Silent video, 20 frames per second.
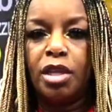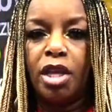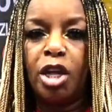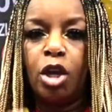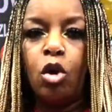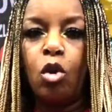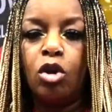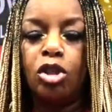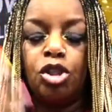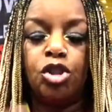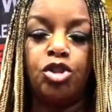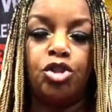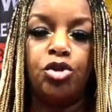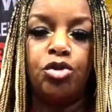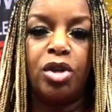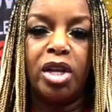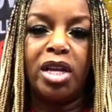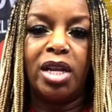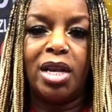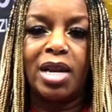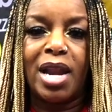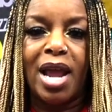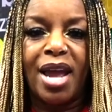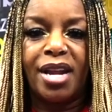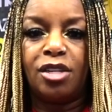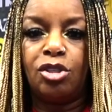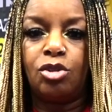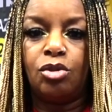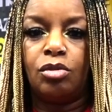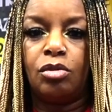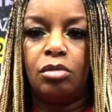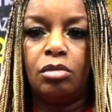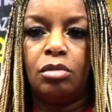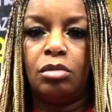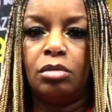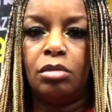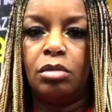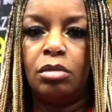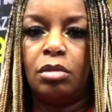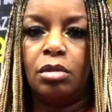it causes you to get an attitude.
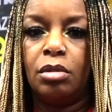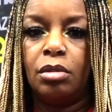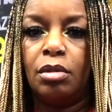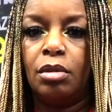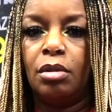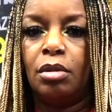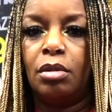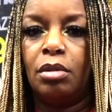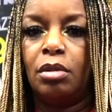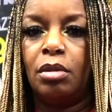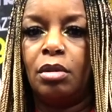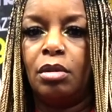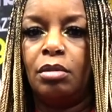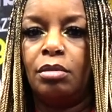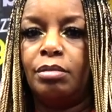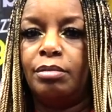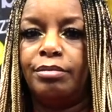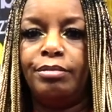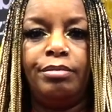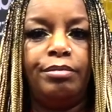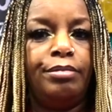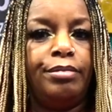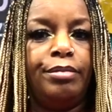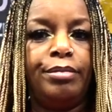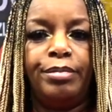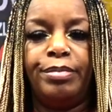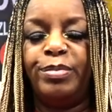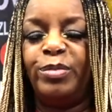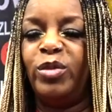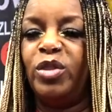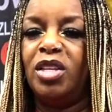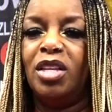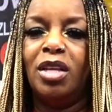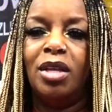Mm-mm.